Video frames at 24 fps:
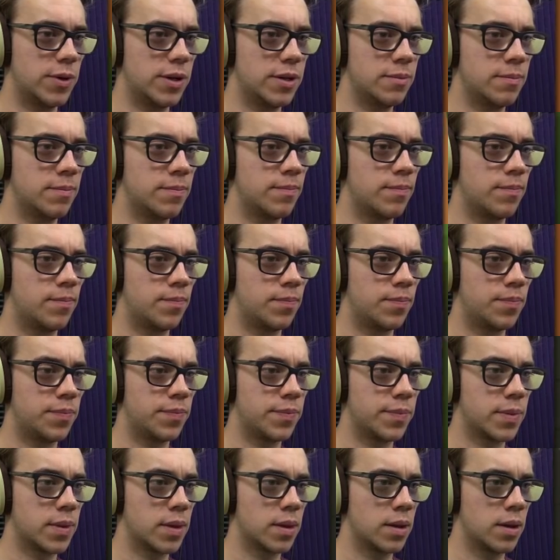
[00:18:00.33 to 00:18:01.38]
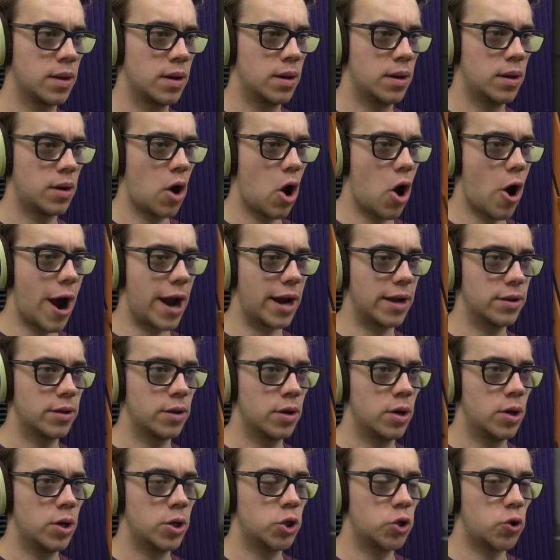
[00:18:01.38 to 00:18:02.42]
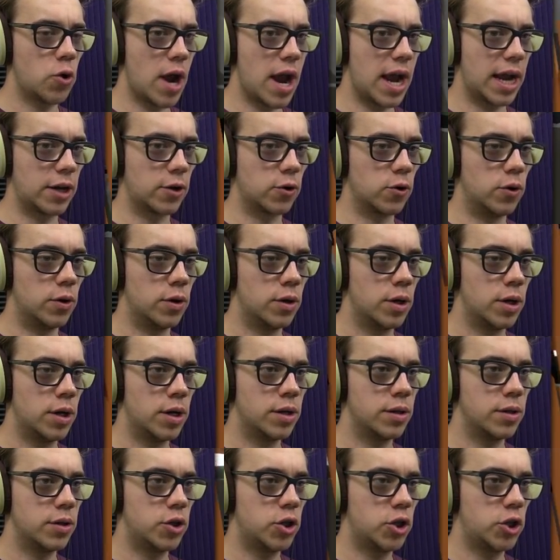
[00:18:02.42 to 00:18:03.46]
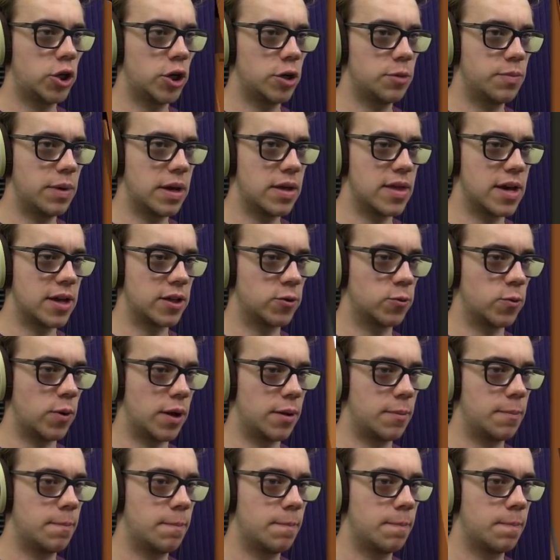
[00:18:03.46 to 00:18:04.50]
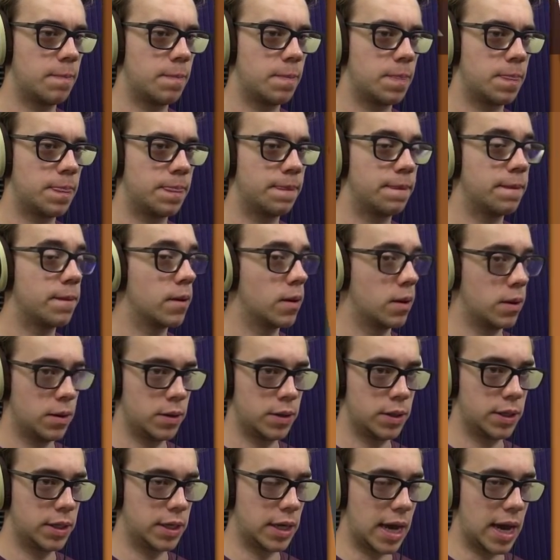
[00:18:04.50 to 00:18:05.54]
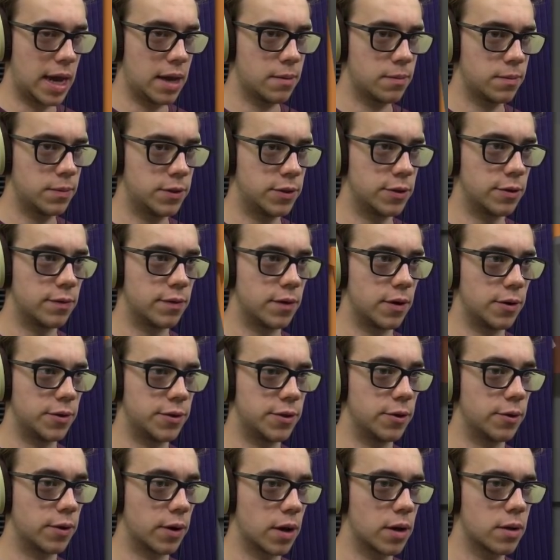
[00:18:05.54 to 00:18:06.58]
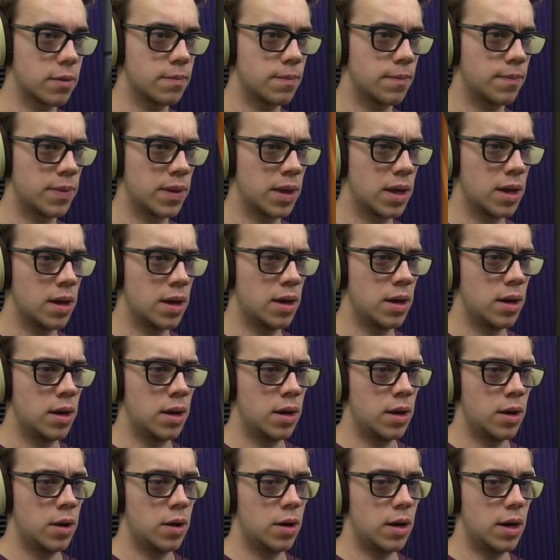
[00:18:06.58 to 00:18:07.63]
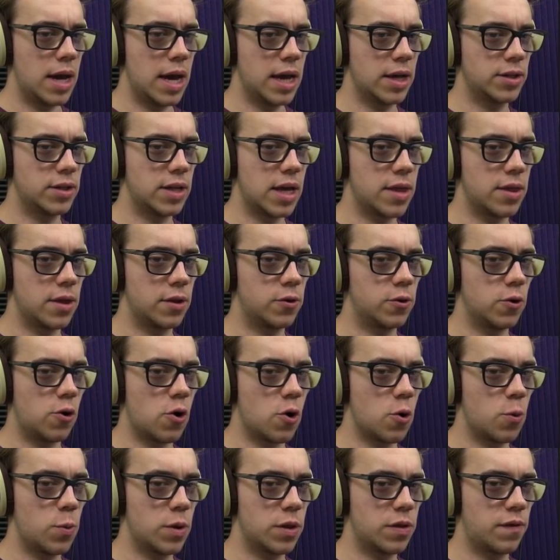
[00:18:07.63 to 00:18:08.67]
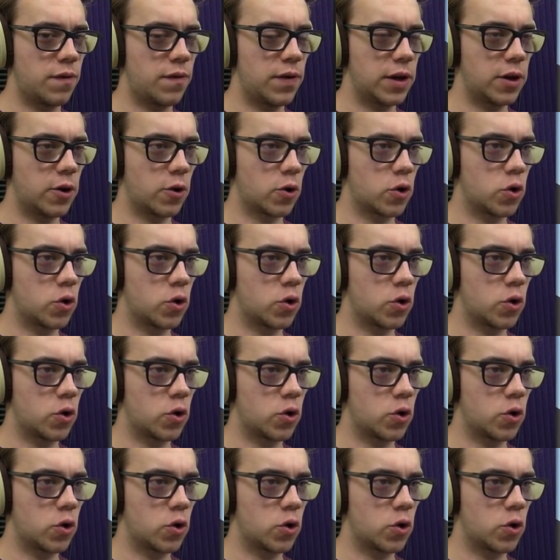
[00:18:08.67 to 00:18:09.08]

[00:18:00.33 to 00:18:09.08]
one. Alright. Triangle. Should be this one. Okay. So far, so good. Exit at the door with figure